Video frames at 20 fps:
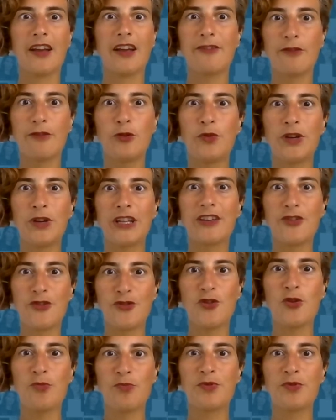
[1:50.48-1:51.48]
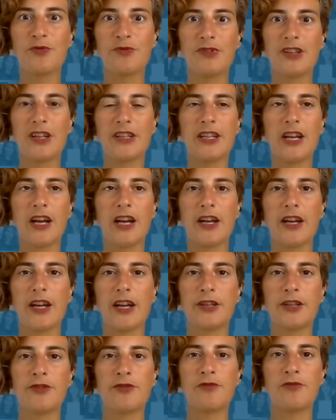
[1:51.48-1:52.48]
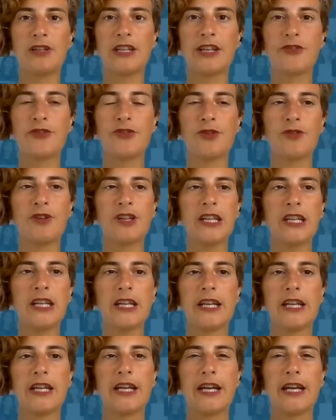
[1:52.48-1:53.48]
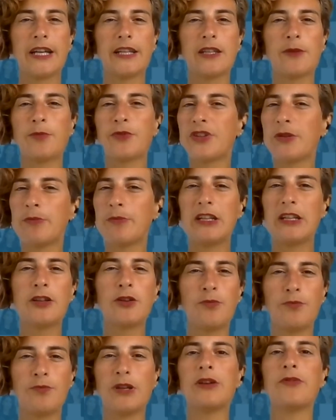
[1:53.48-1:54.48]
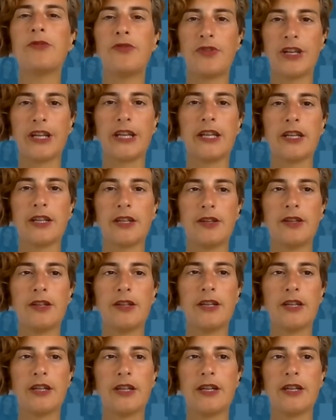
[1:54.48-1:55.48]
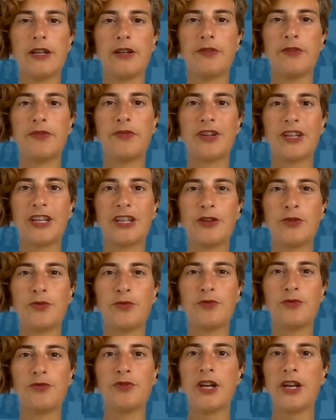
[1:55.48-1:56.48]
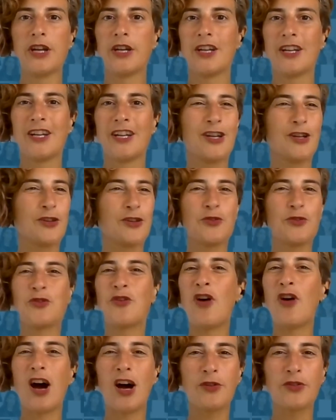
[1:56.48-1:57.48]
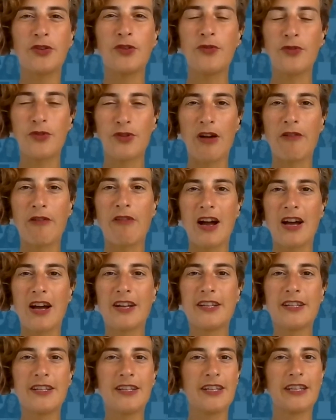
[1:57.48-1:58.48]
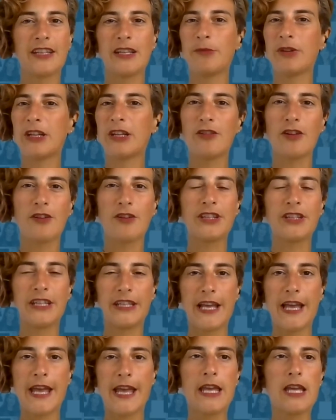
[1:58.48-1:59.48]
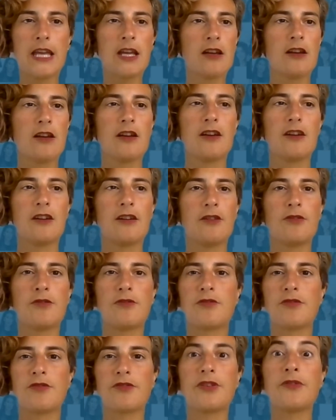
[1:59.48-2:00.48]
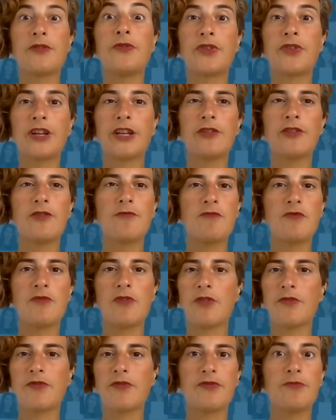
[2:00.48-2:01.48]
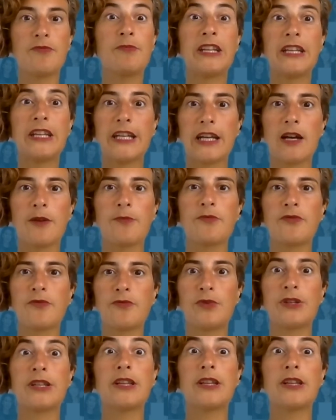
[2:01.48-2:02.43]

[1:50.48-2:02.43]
doing the job that I truly enjoy, and the possibility to be free, free to go out for a run in the middle of the day, or the freedom of meeting up with